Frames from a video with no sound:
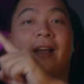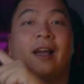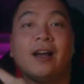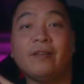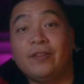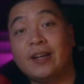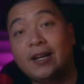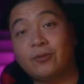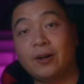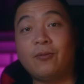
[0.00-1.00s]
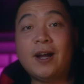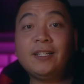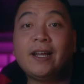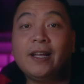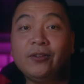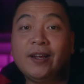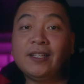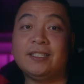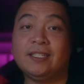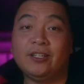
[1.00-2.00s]
Uh, if you guys want to watch that, you can
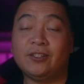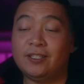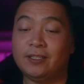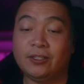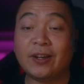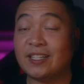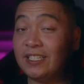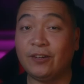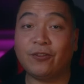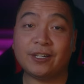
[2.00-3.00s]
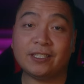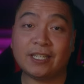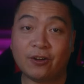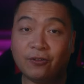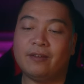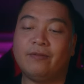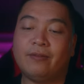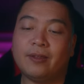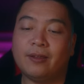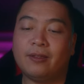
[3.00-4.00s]
see your you can see for yourself
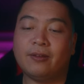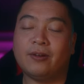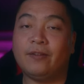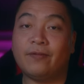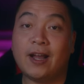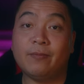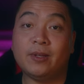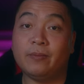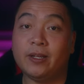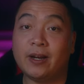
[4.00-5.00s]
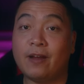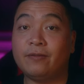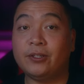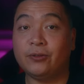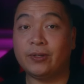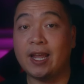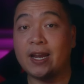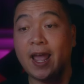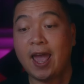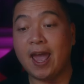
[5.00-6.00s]
if the 35 millimeter f2
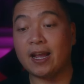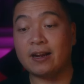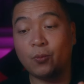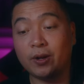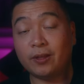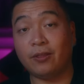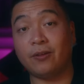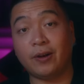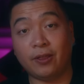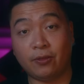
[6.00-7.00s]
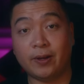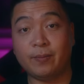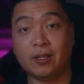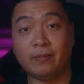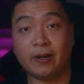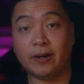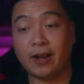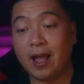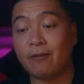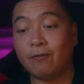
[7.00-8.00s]
can hang with the 33
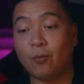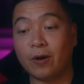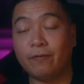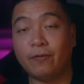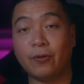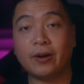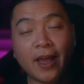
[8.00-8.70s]
millimeter f1.4.